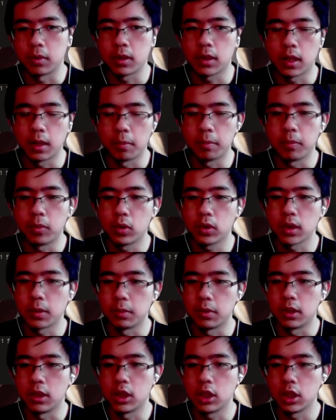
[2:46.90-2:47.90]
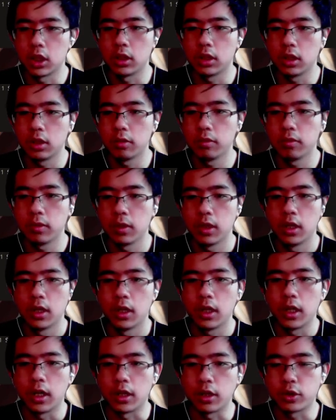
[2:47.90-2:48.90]
tempo, some initiative.
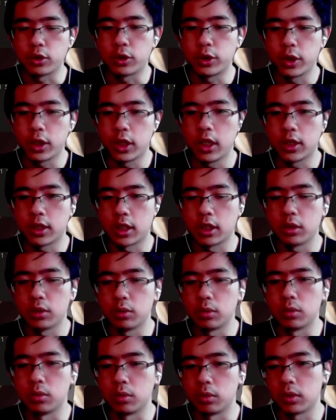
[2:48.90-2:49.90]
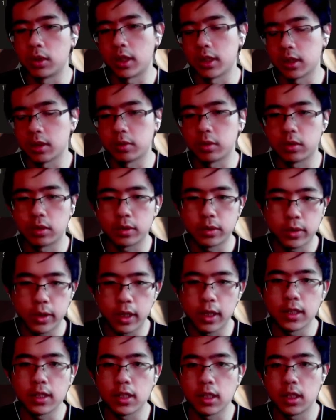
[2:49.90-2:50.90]
h3, trying to get
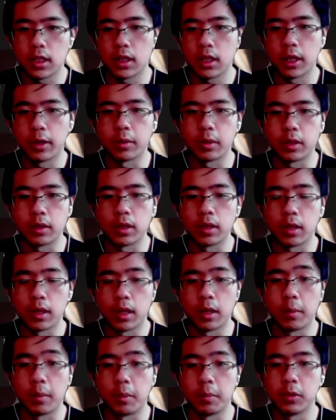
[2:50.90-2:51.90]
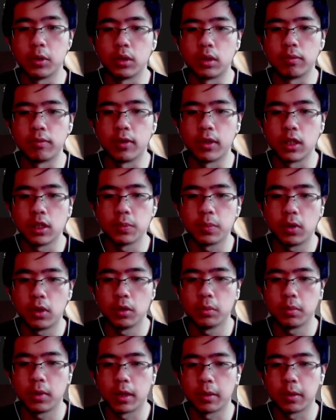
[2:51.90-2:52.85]
trades in. I'm able to defend this pawn.